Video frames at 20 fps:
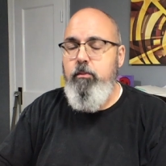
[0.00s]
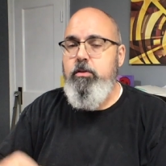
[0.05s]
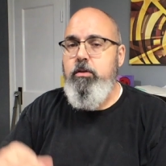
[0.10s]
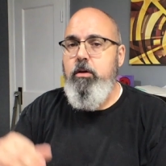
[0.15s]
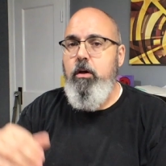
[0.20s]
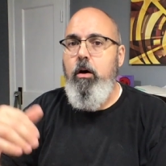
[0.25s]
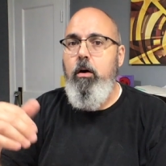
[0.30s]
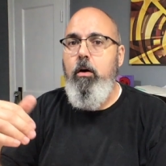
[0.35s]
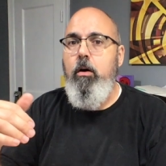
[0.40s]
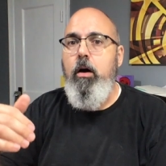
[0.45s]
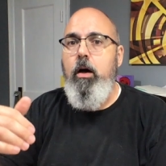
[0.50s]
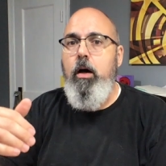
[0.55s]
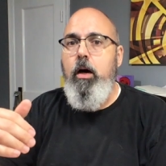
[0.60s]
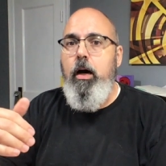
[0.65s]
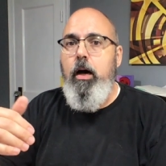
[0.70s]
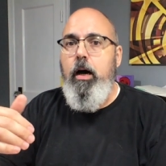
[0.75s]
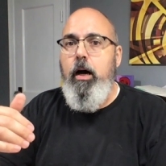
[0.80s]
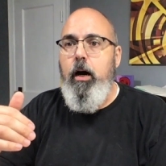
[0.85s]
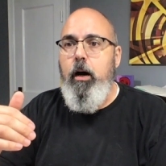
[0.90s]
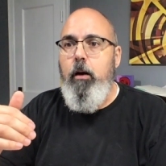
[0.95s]
So
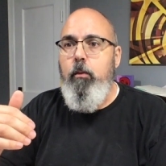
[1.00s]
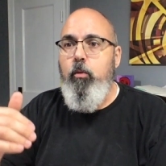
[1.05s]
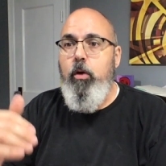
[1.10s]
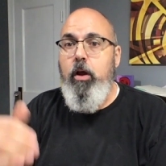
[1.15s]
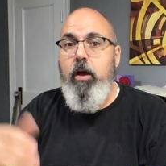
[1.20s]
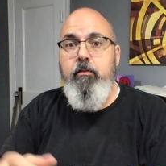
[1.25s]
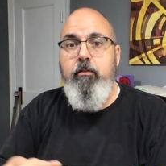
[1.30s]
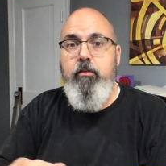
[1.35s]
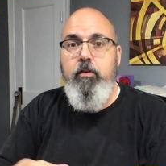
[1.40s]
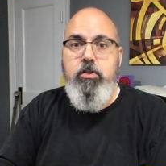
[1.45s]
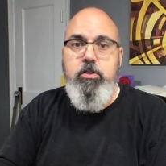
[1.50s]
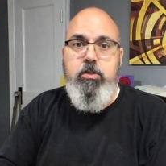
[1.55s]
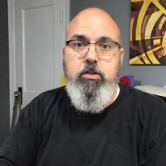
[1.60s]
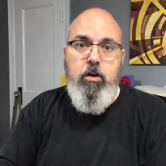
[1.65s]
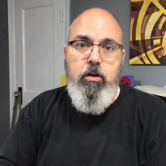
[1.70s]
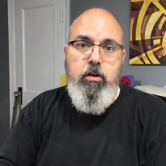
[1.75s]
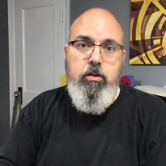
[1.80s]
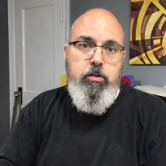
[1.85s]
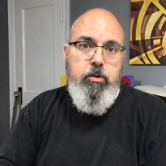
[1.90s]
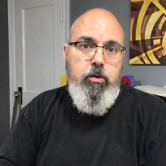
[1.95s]
um, when I first
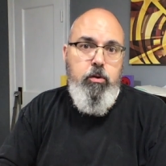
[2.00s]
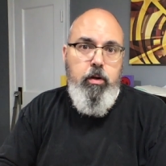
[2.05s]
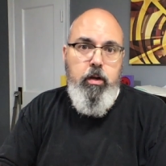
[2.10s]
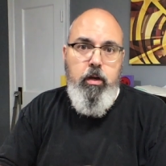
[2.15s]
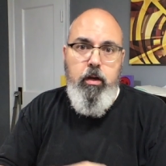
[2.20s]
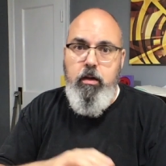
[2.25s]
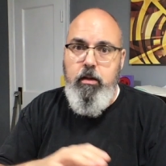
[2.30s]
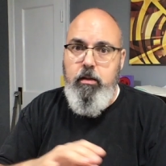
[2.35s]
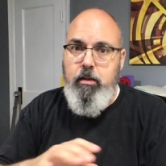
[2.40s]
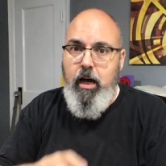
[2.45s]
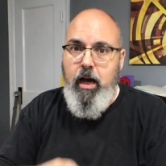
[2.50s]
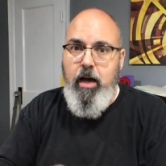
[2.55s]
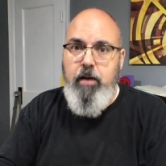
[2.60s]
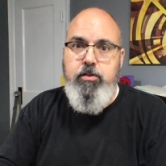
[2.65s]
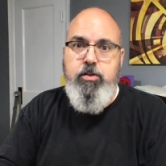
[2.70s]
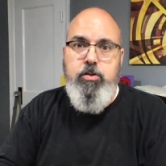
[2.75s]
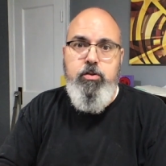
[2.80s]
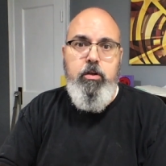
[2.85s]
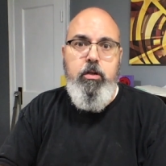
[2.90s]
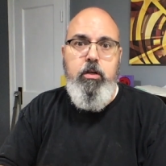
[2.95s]
started doing live
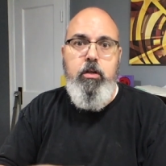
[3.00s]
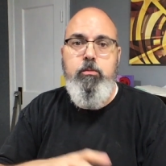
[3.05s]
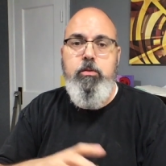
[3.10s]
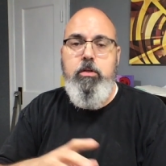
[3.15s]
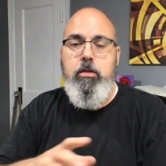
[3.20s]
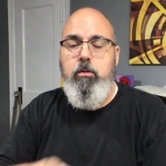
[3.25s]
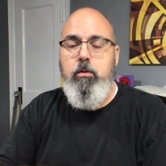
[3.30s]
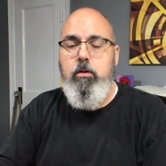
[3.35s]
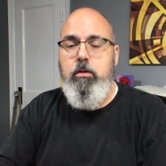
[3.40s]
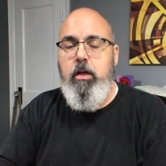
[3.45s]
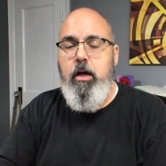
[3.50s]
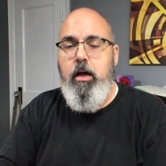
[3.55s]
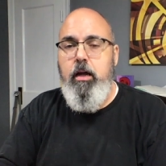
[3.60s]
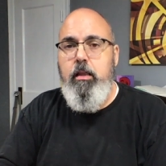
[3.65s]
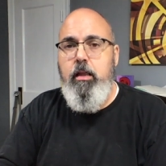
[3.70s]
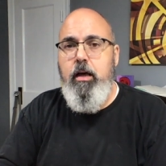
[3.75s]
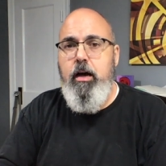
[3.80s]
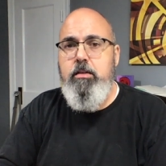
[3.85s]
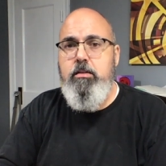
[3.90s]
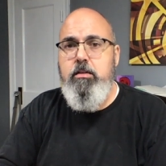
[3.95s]
streams and online
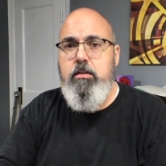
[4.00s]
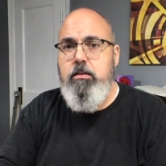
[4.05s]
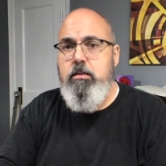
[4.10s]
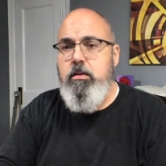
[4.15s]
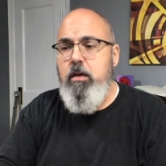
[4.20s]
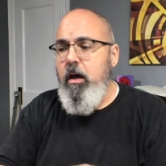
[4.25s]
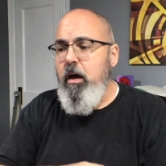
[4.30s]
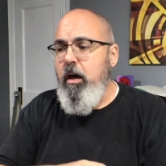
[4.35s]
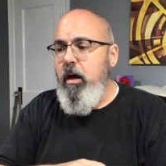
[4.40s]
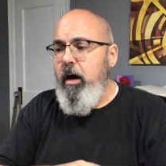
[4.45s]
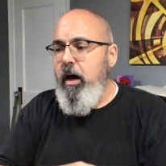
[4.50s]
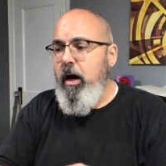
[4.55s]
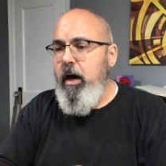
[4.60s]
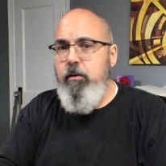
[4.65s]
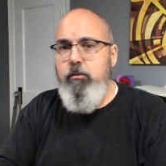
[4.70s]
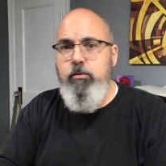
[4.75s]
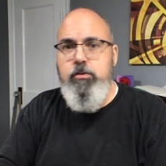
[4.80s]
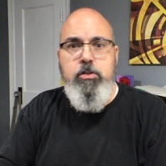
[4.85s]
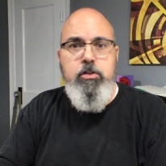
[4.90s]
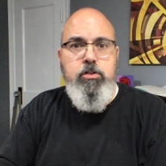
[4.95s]
classes, I
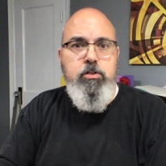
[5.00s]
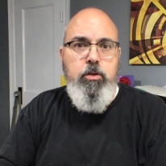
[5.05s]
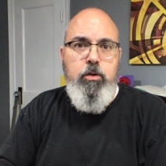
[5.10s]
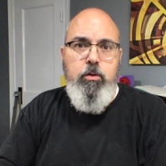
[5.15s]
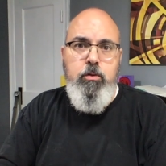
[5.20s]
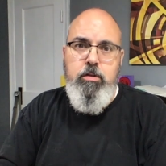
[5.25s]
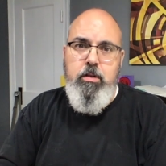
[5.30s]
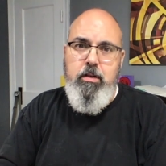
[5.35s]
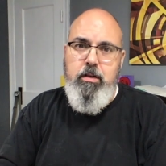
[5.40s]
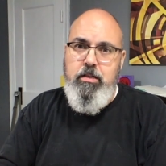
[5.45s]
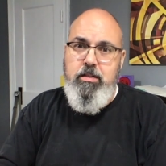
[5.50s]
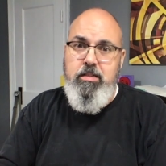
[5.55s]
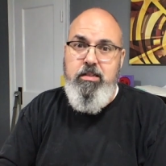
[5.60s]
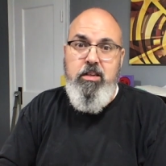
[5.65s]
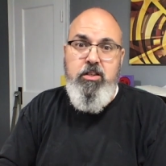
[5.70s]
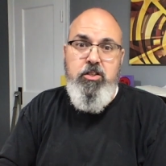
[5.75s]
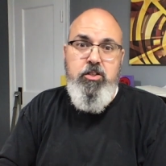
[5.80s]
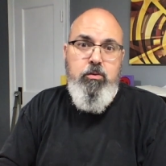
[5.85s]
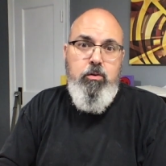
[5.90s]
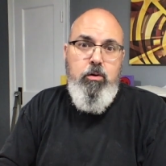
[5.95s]
was just using a
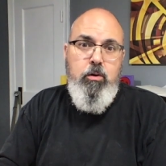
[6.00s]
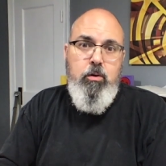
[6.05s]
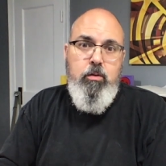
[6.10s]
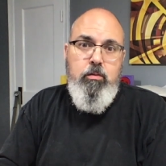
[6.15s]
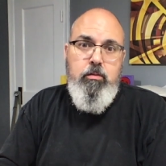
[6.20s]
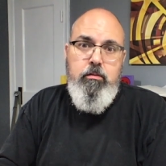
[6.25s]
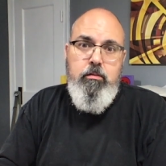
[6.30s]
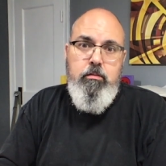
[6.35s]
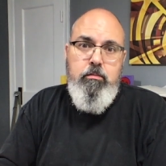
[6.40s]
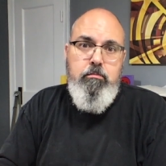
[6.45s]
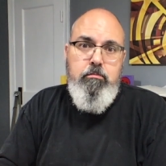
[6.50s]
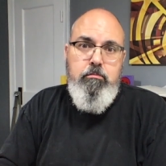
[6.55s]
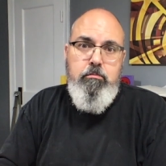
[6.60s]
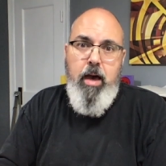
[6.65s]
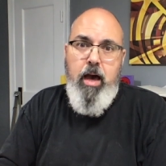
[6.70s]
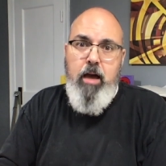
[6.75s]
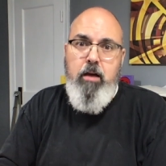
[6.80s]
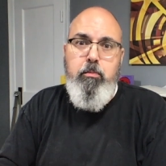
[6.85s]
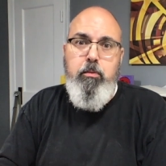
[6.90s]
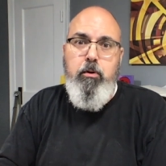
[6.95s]
six-year-old
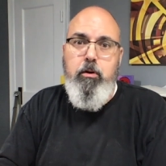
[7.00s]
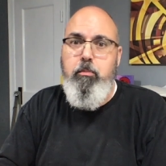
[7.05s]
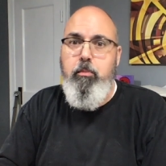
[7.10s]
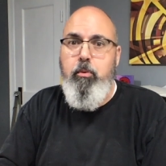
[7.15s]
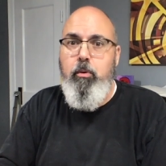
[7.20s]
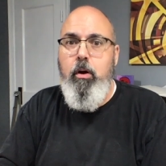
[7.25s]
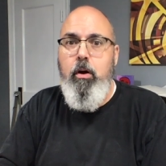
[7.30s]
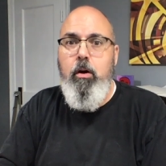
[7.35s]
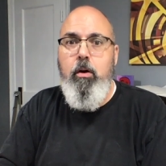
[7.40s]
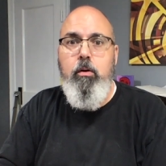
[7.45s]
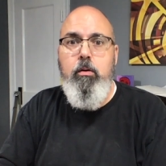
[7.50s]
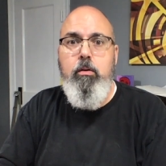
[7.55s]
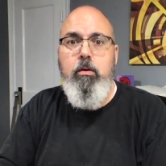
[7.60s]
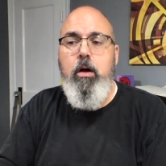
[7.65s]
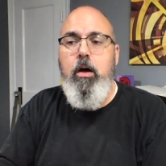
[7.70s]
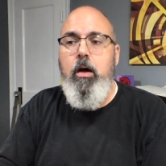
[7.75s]
MacBook Pro